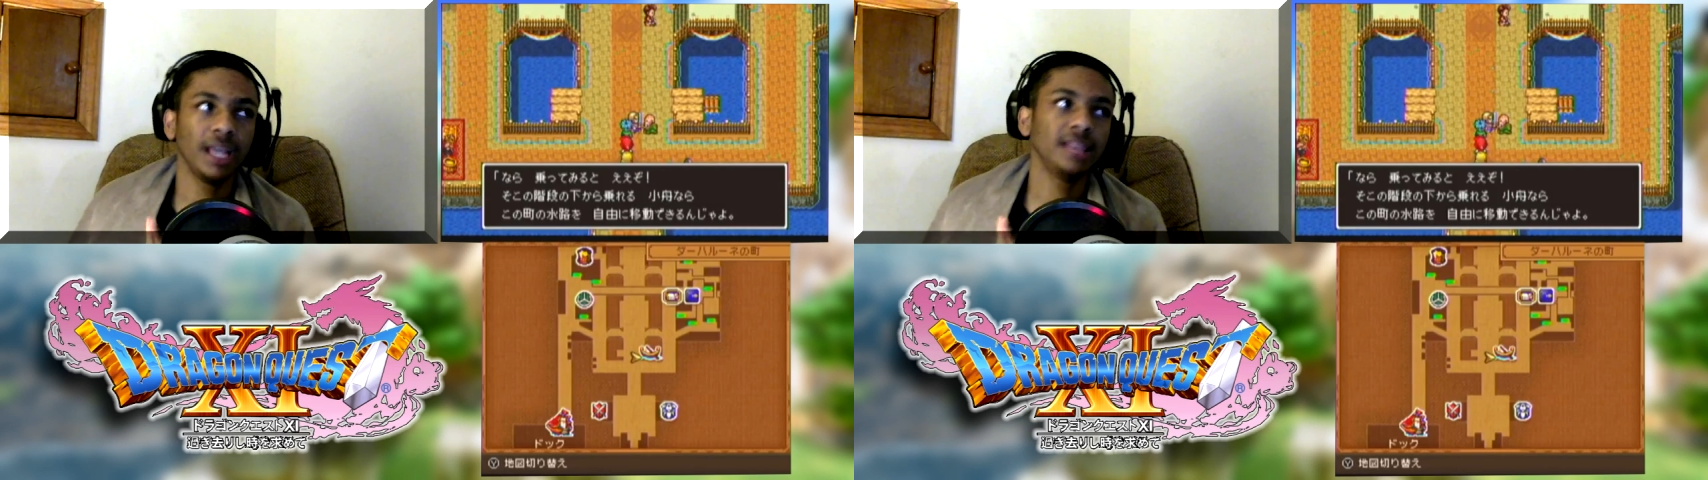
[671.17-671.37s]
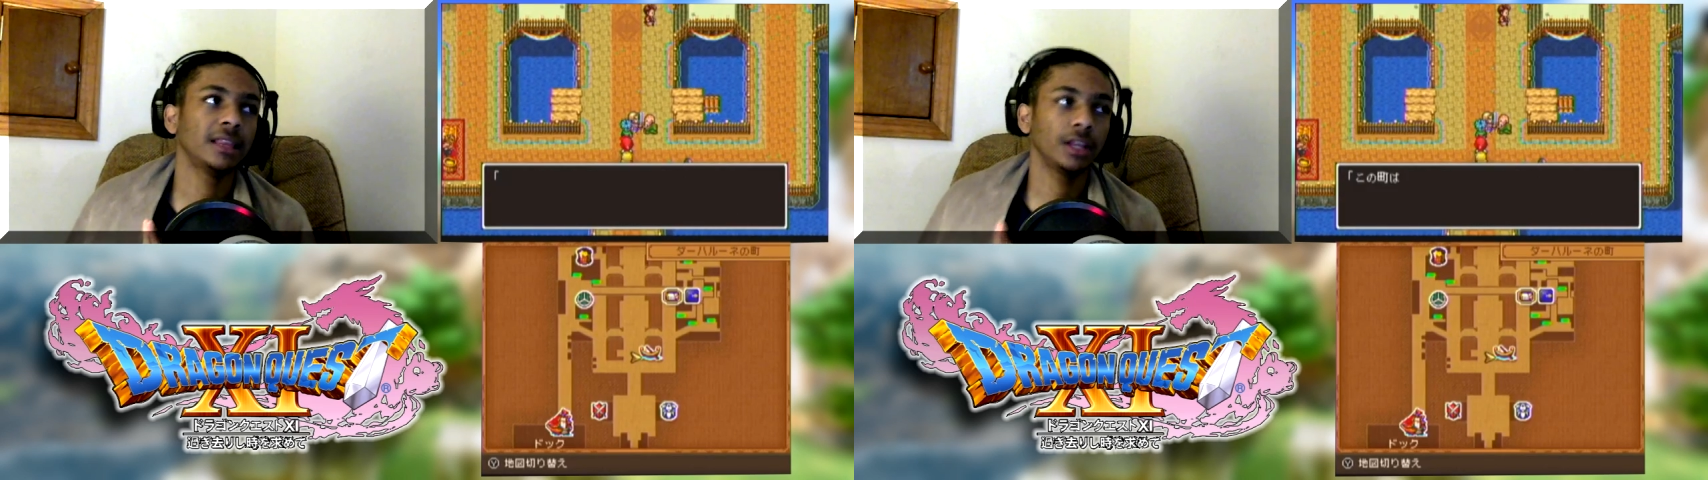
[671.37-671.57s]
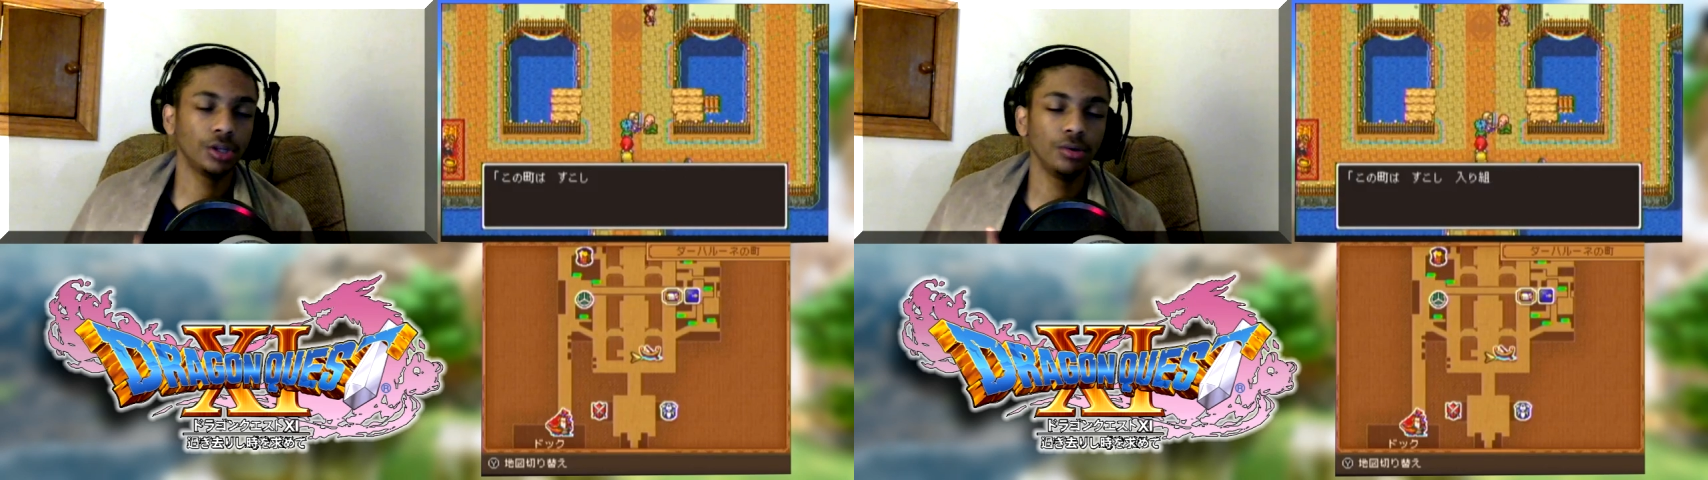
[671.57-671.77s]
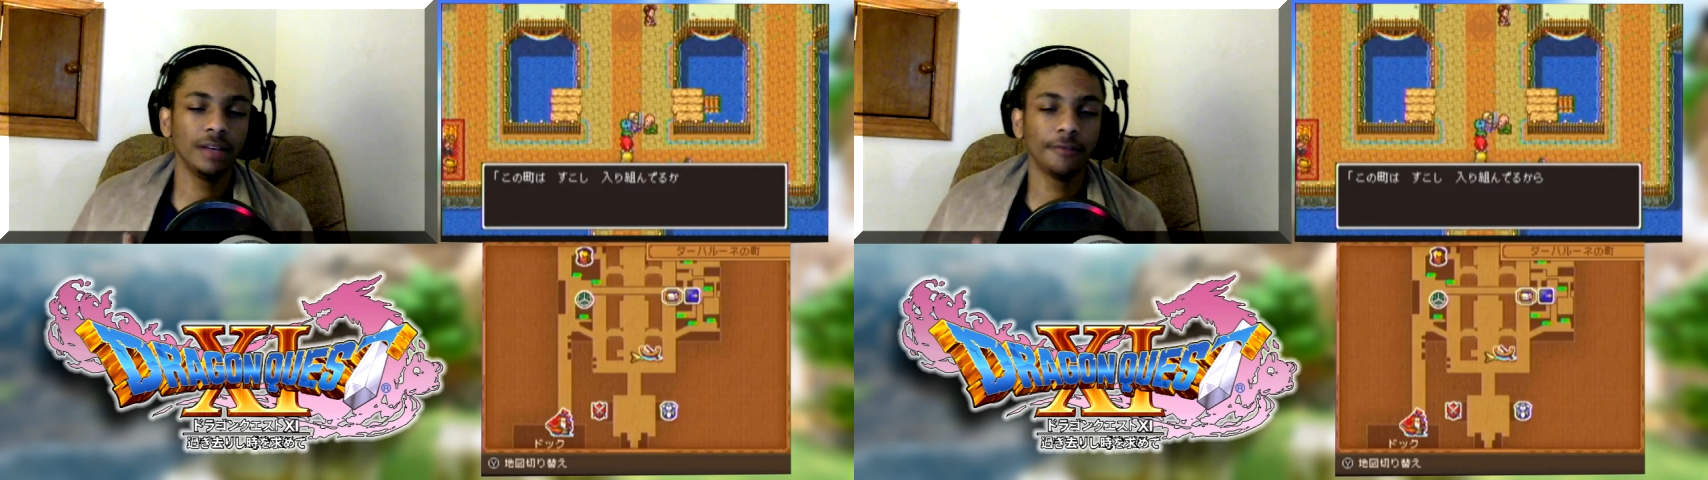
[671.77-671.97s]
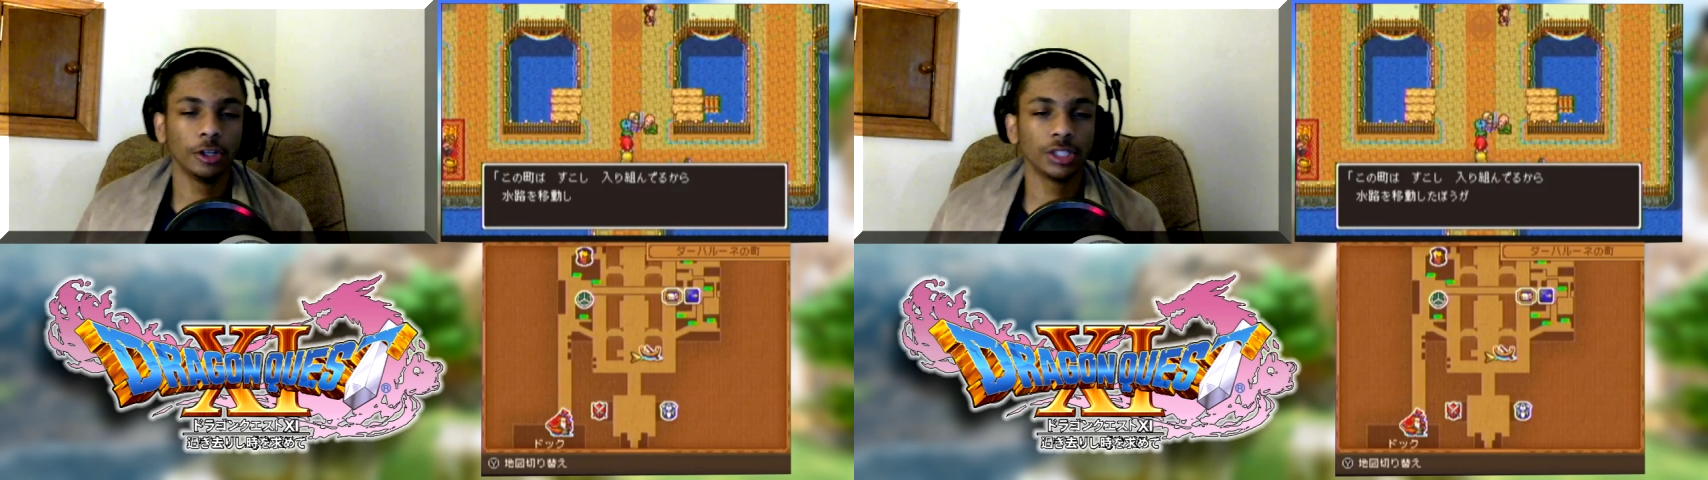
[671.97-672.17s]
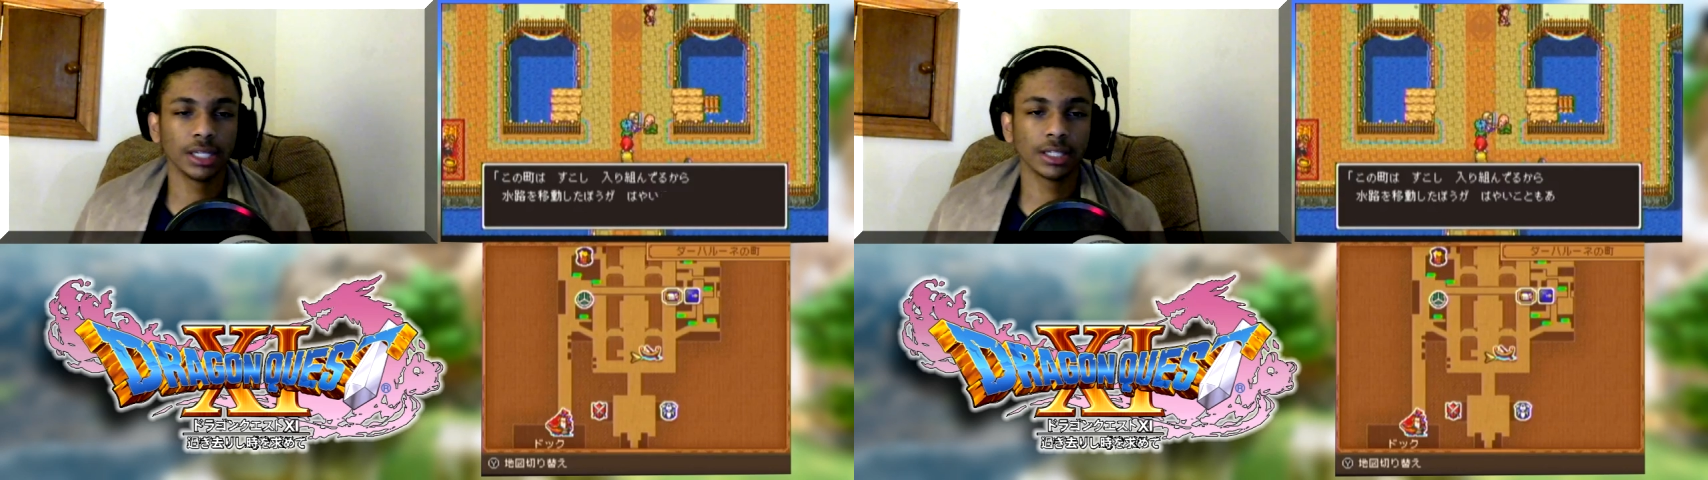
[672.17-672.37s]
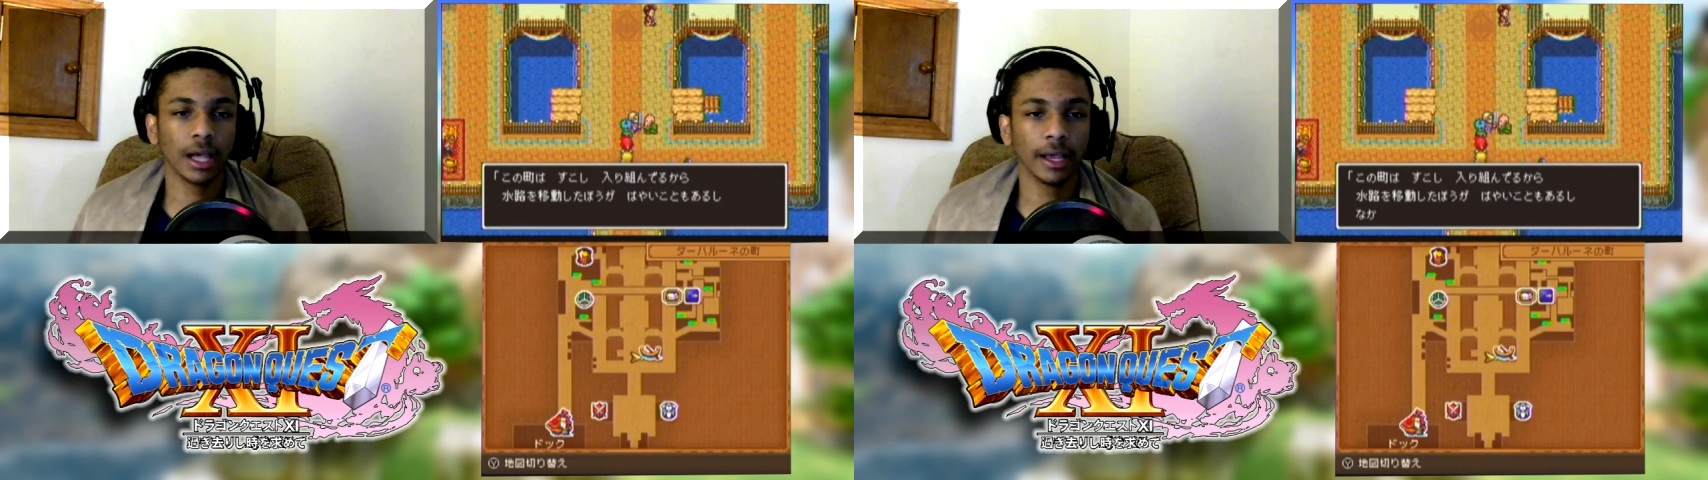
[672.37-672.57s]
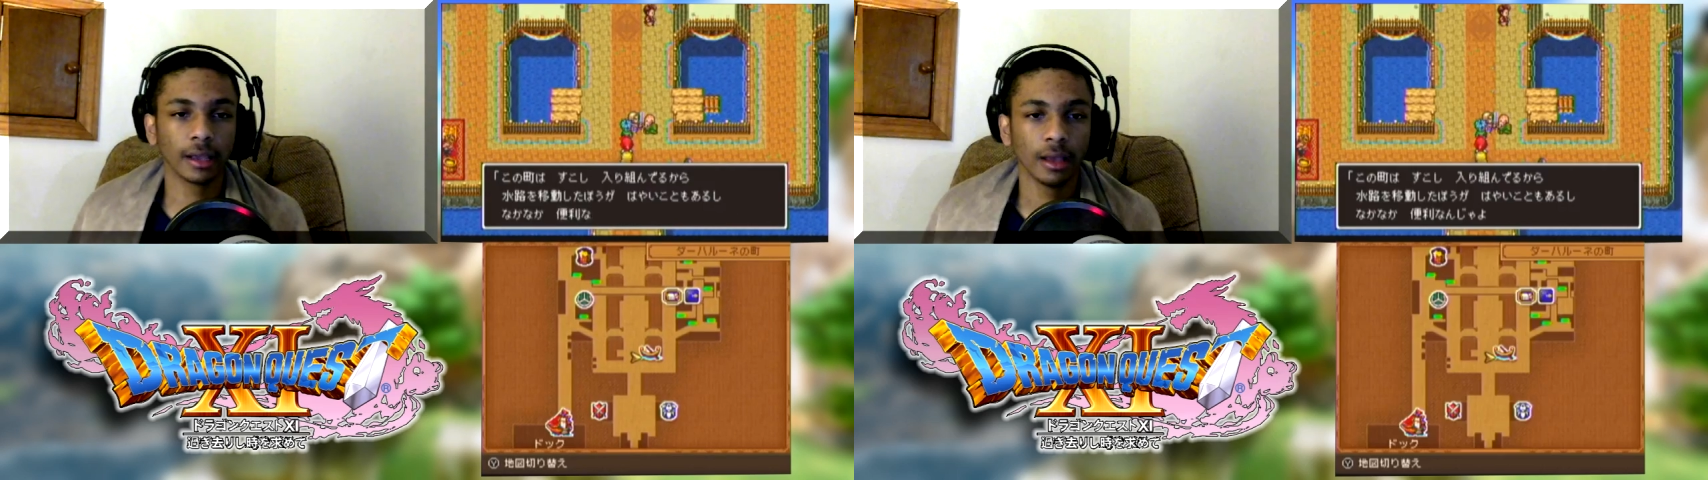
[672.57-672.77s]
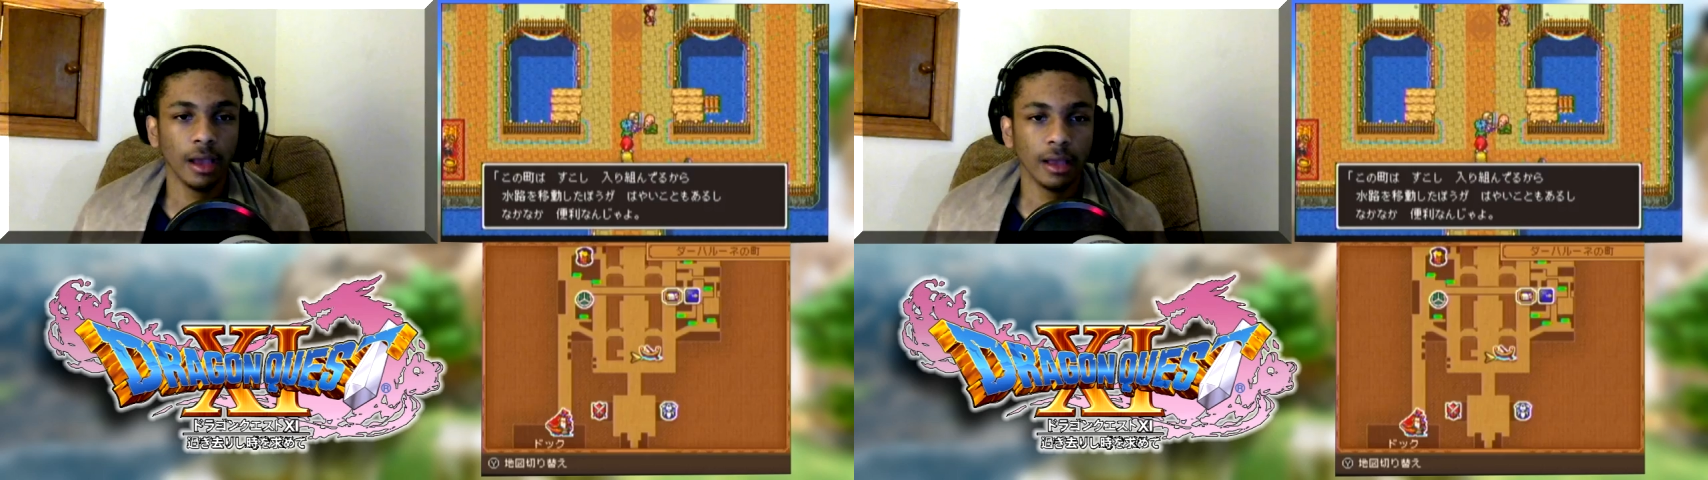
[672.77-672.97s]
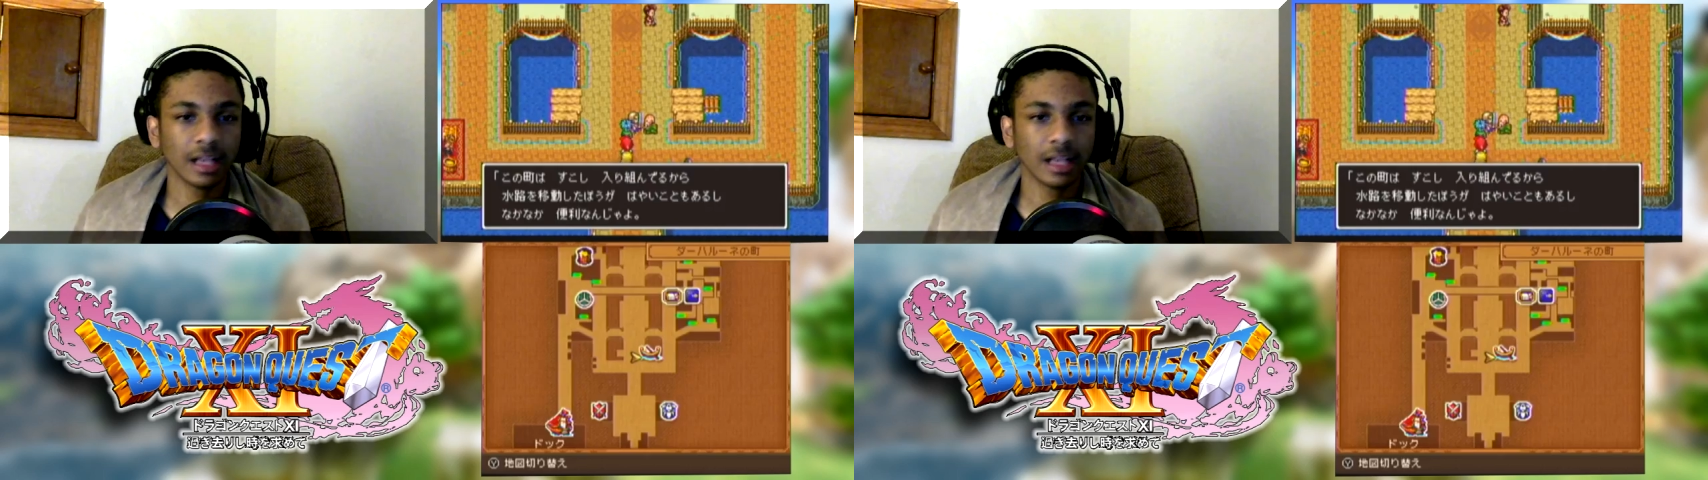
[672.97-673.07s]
being that the 2D version is like,